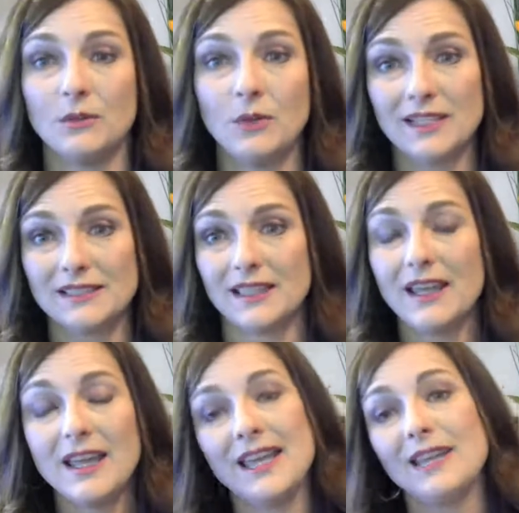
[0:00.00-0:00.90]
What is it?
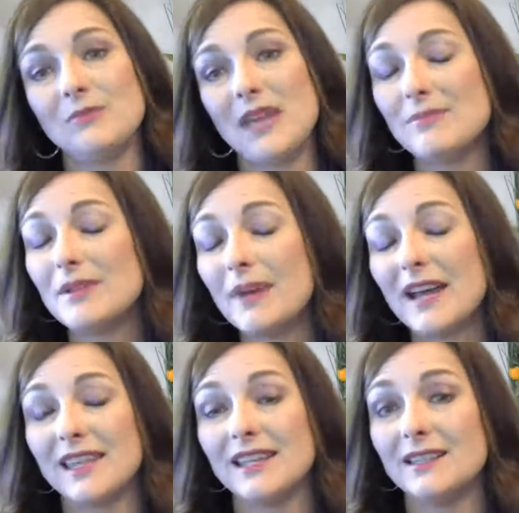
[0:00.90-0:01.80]
And maybe by
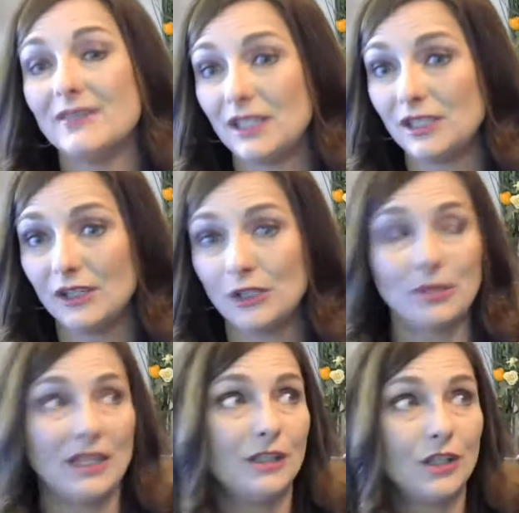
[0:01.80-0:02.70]
the end of the year, you'll
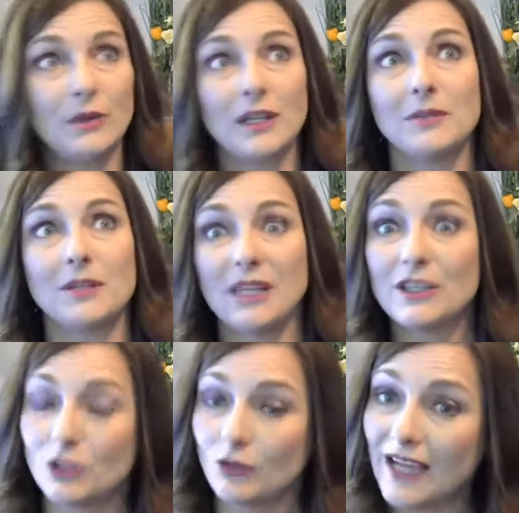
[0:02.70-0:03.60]
be like, you know what? I want to make
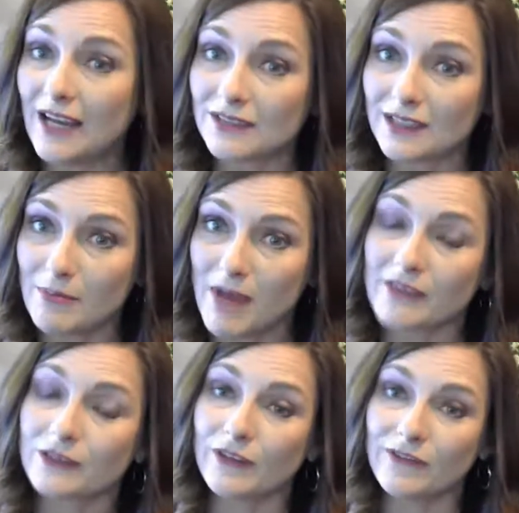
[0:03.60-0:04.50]
$2,000 a
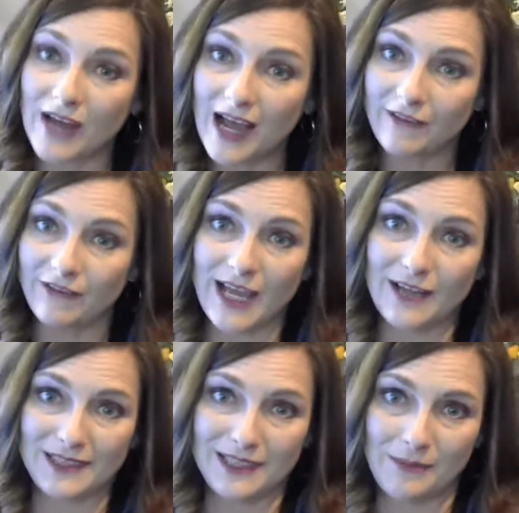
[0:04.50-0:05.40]
month or
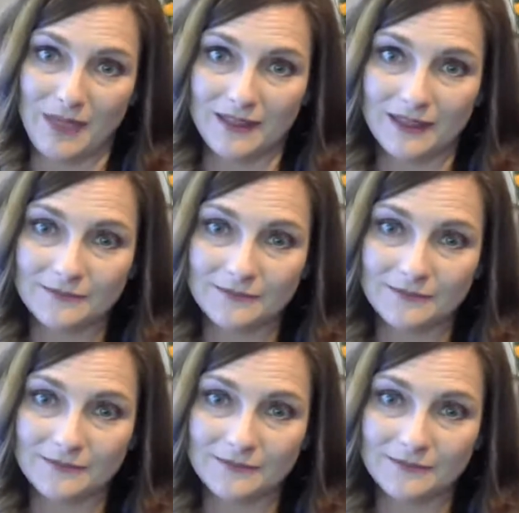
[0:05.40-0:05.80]
$5,000 a month.